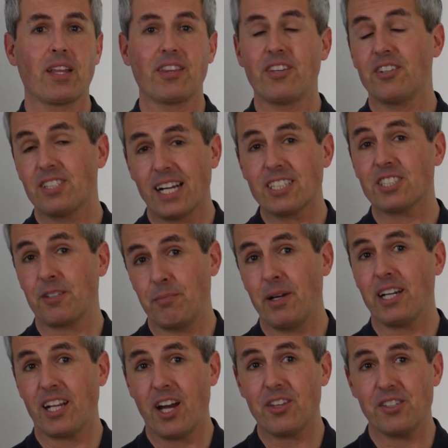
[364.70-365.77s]
There's actually
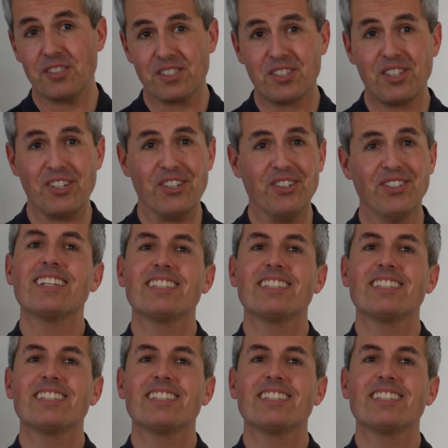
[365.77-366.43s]
many others too.